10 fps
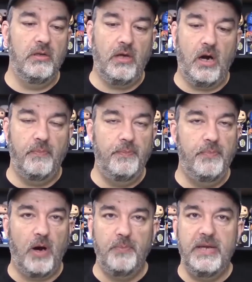
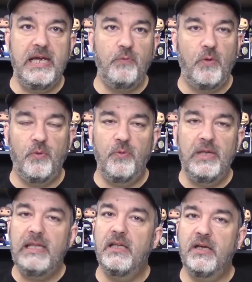Our peak, what we're
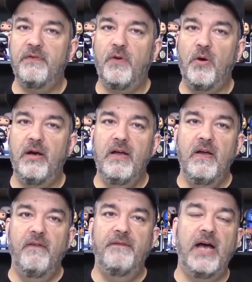really looking for
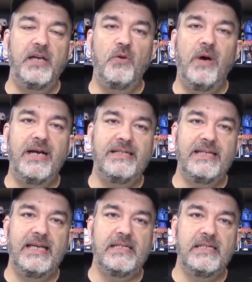value-wise,
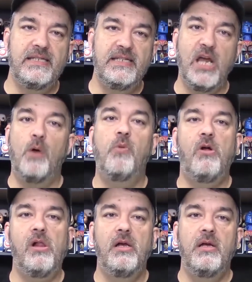is
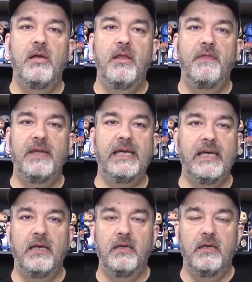double the